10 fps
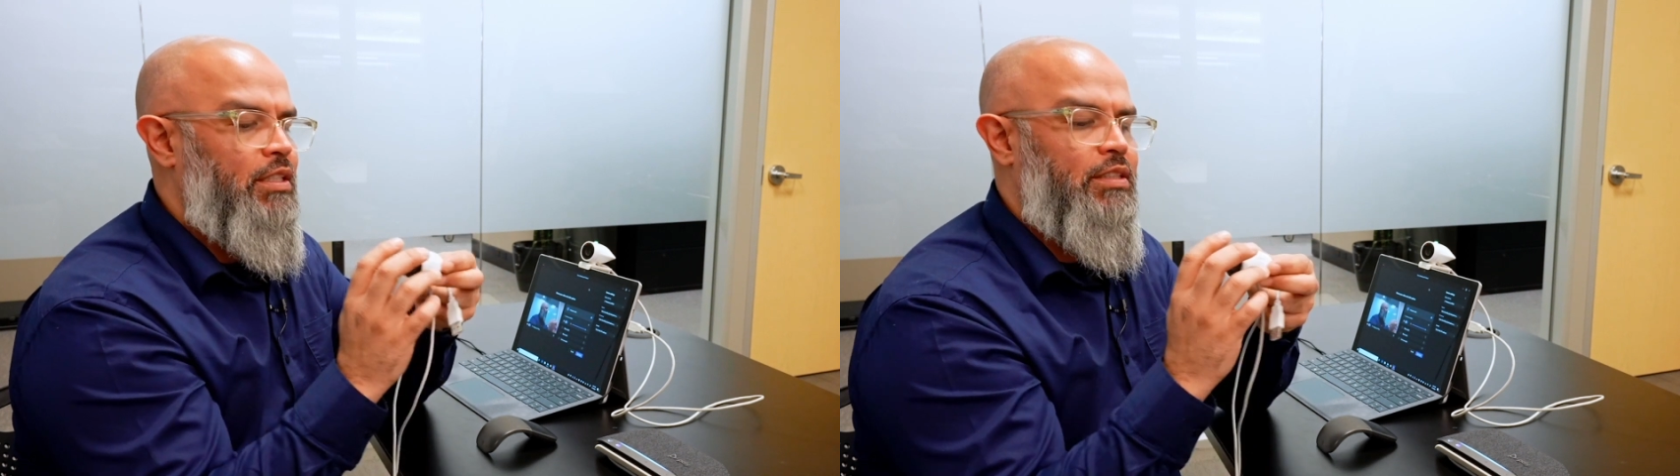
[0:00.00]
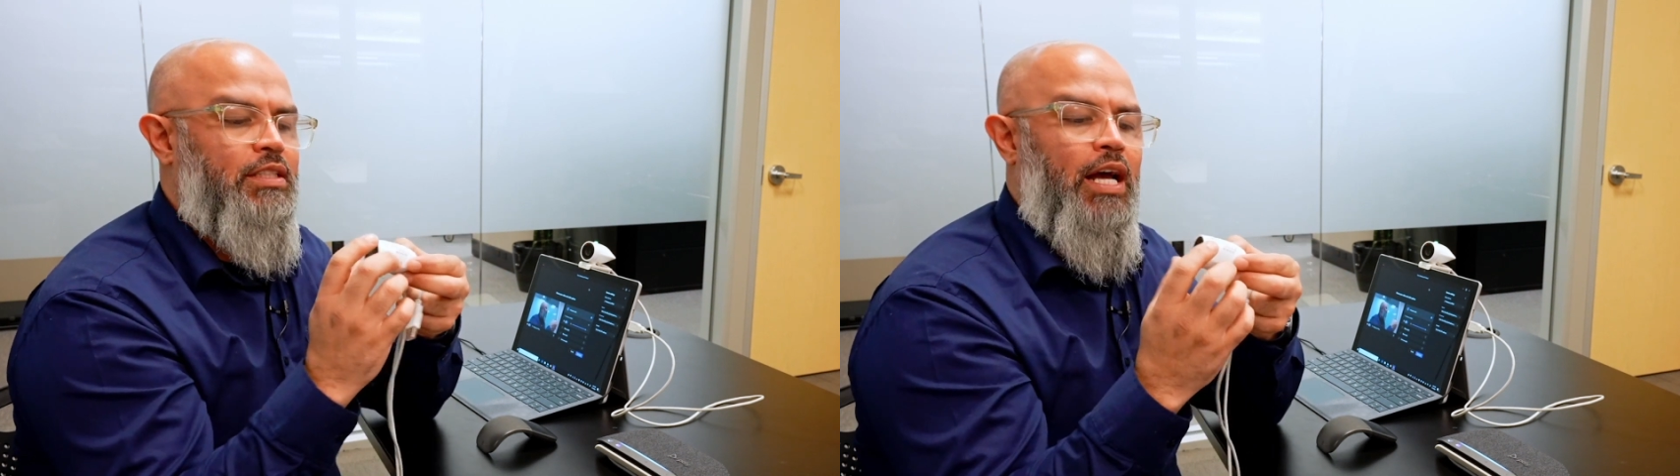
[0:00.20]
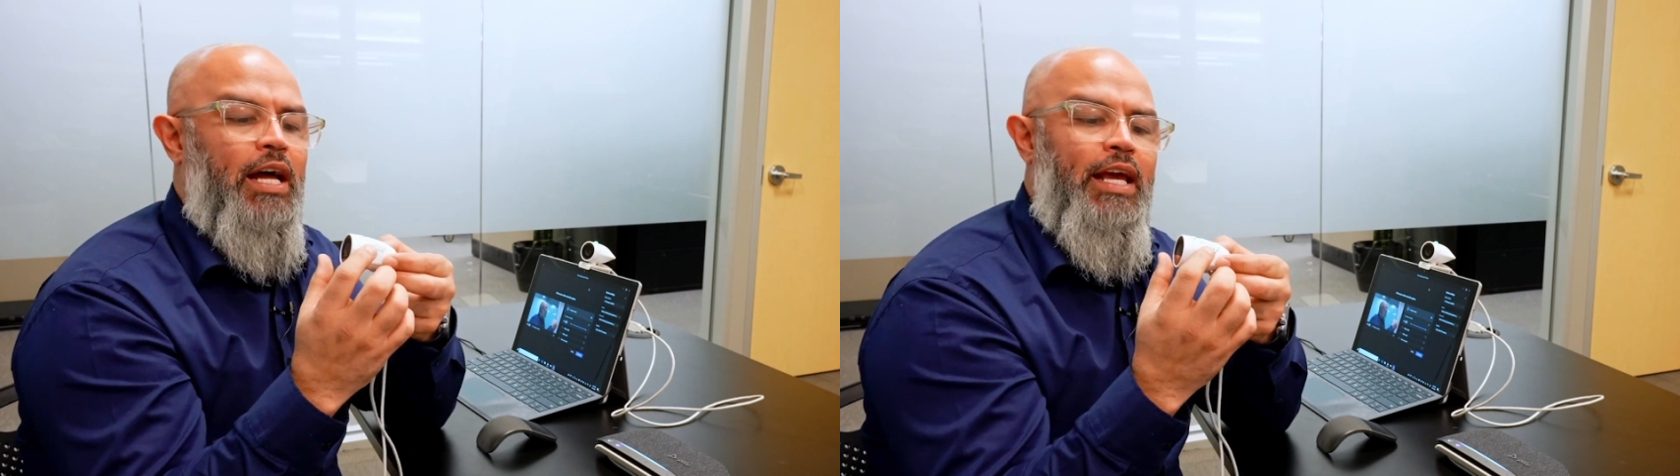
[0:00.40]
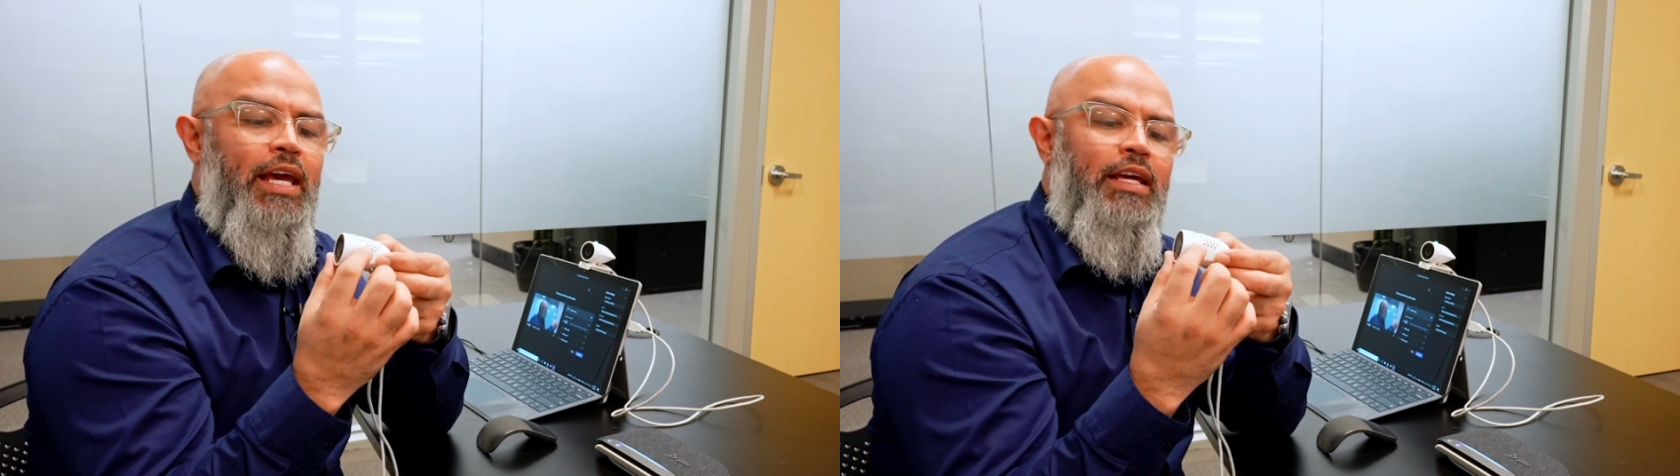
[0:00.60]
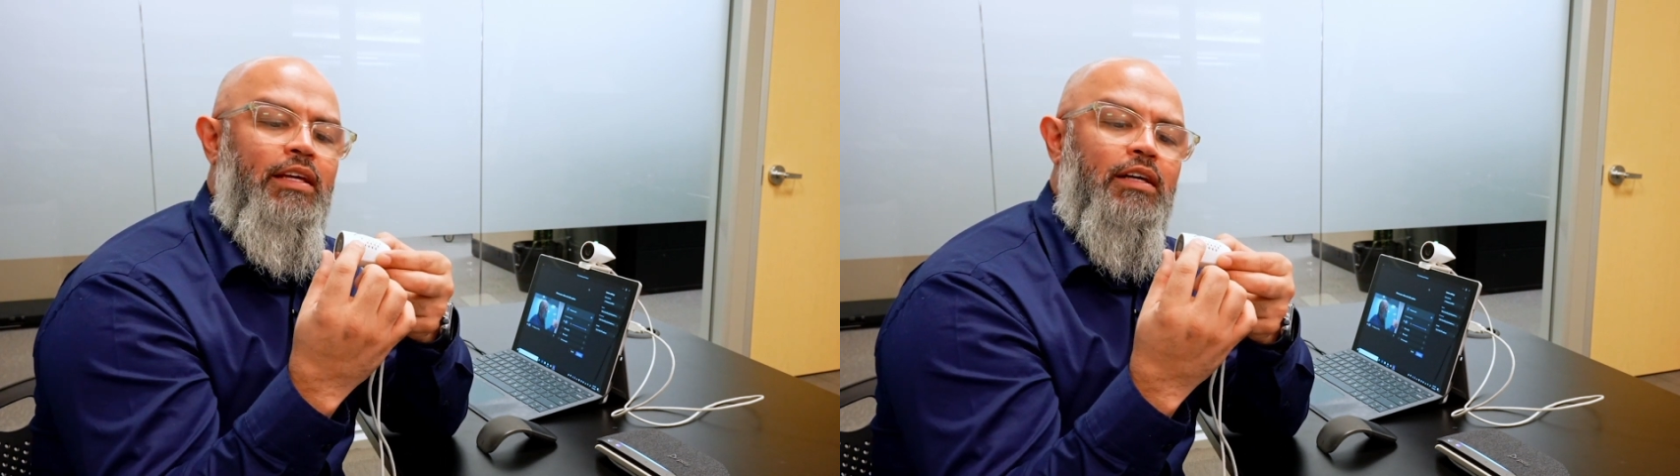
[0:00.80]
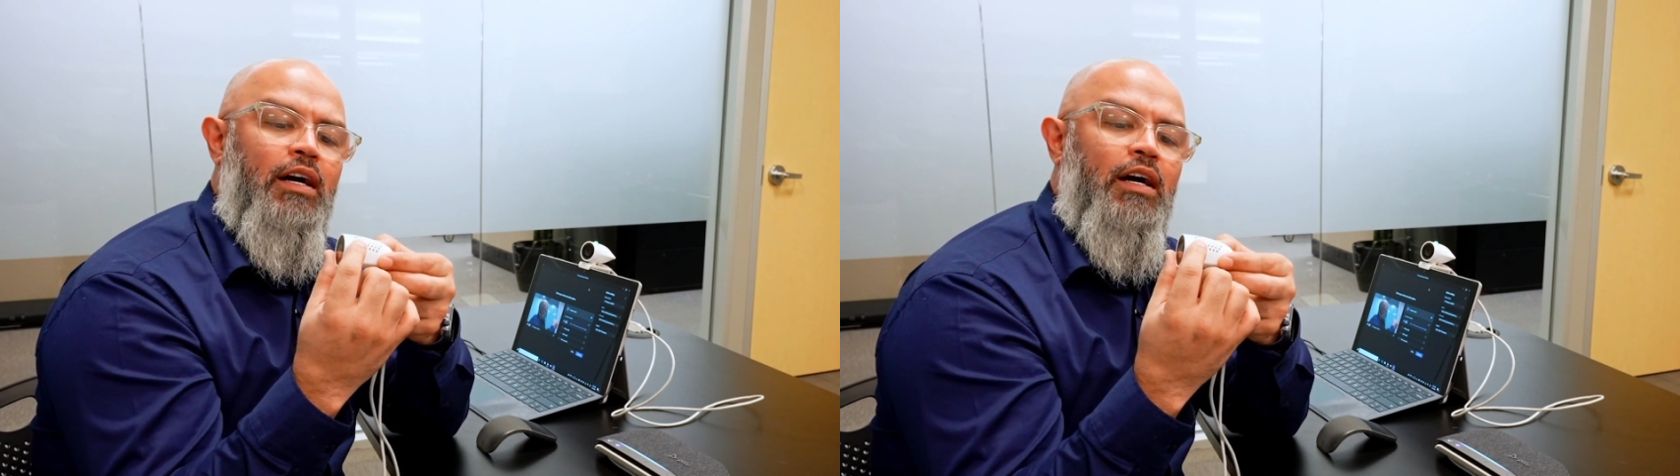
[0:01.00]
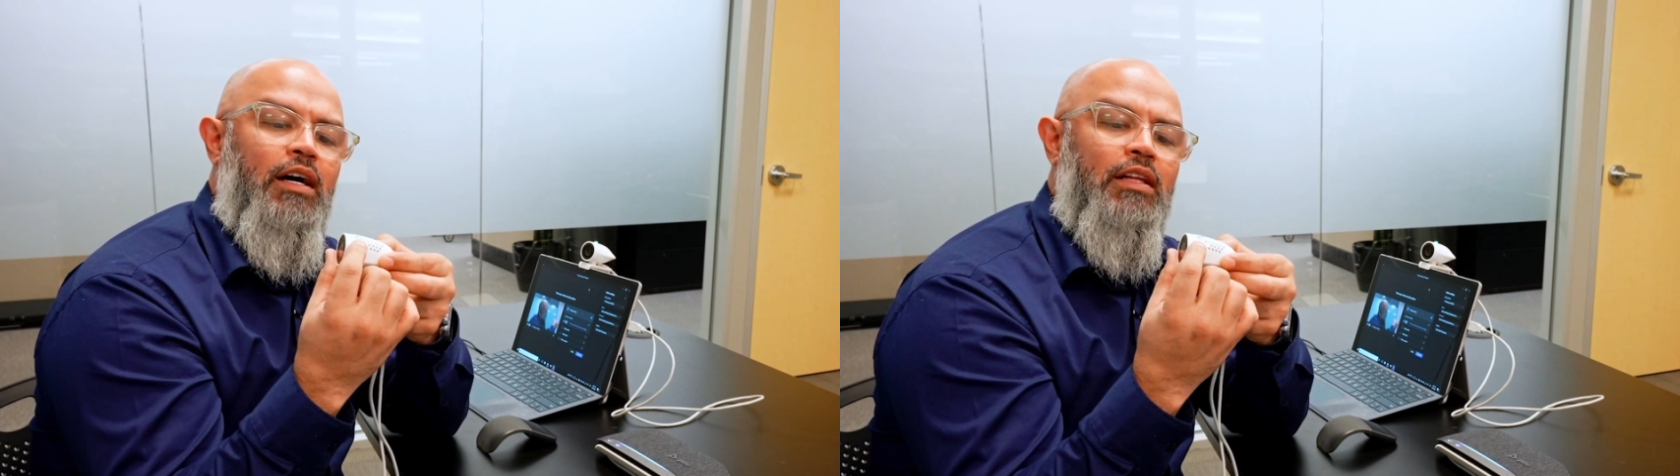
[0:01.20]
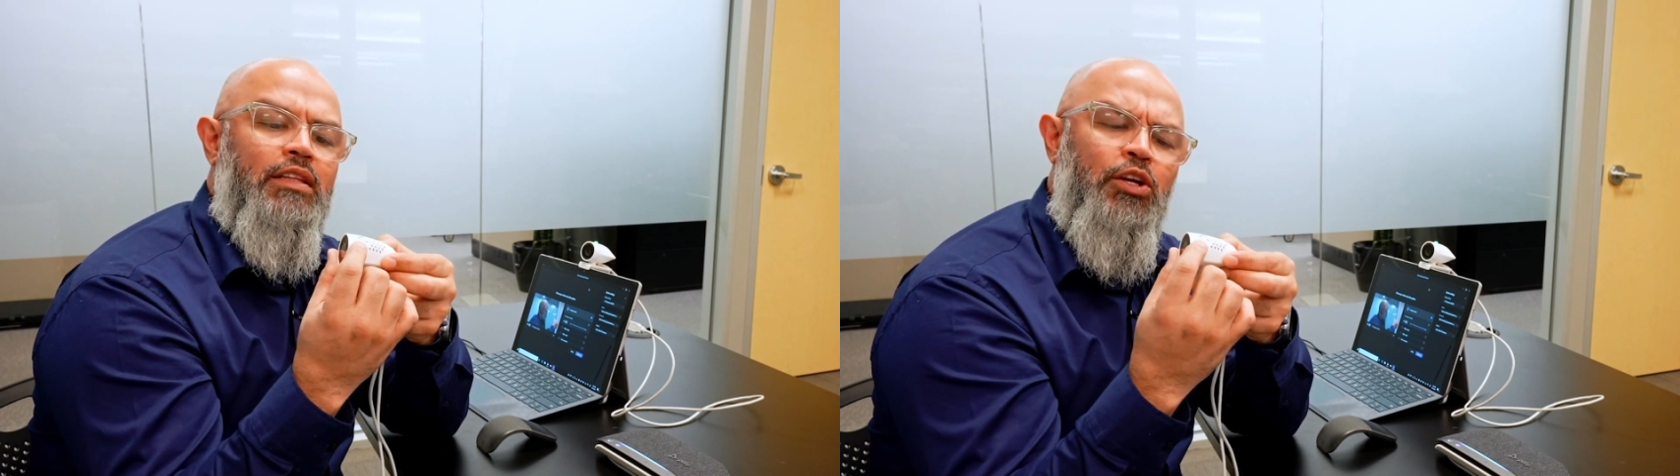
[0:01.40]
It's got a
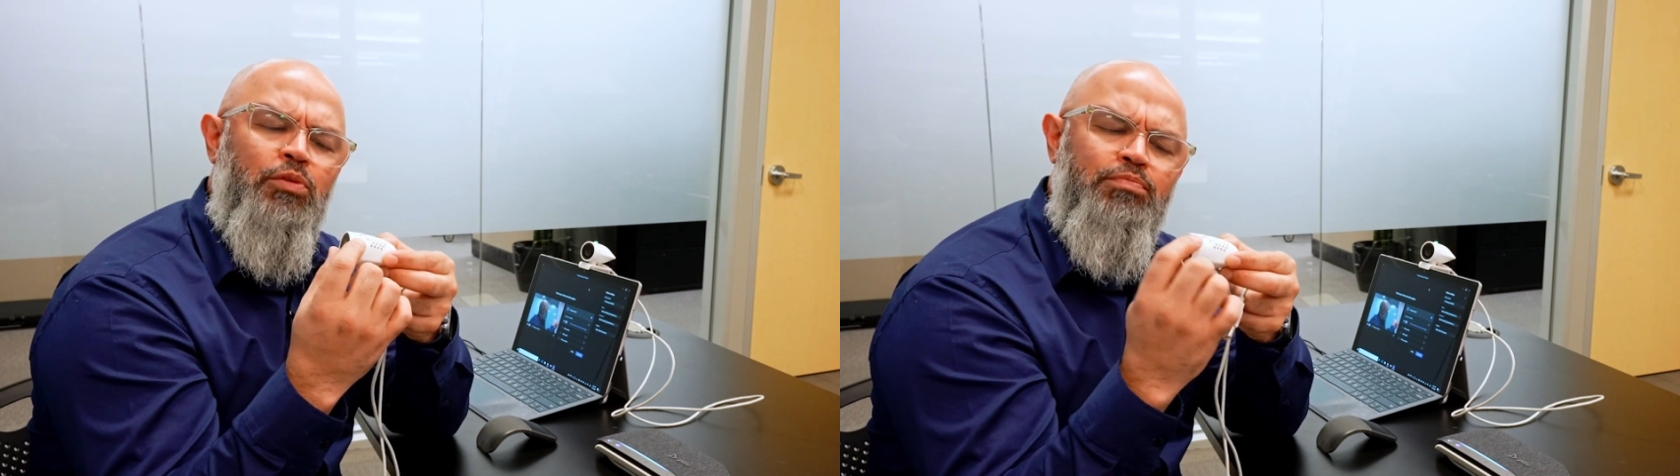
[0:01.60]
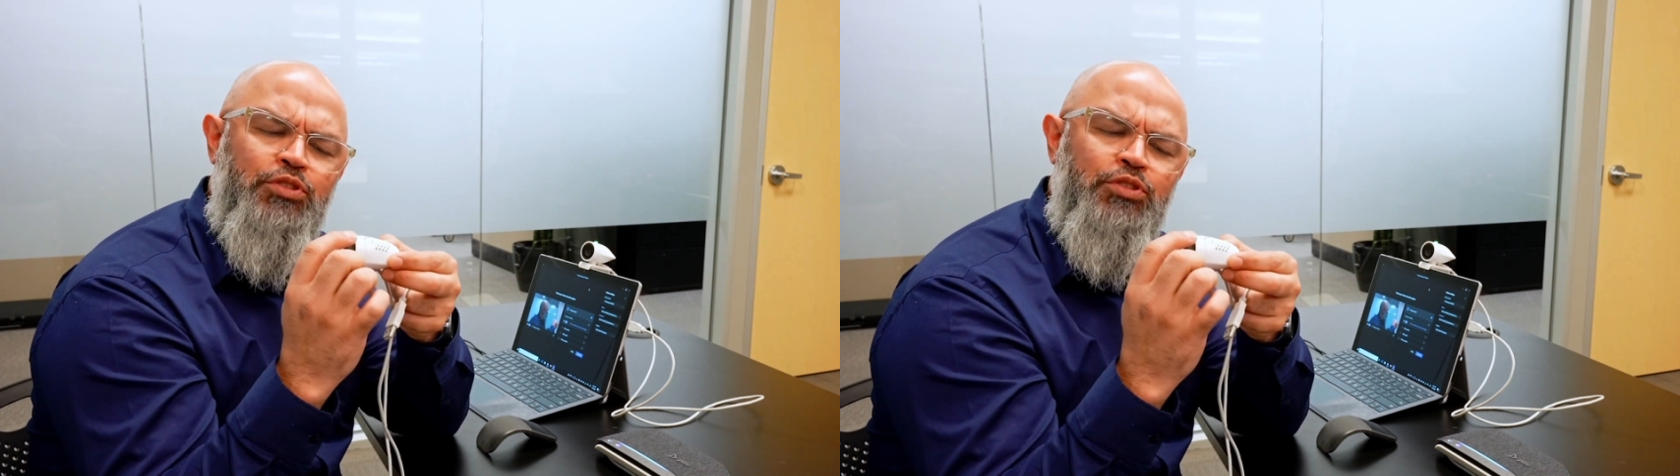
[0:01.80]
little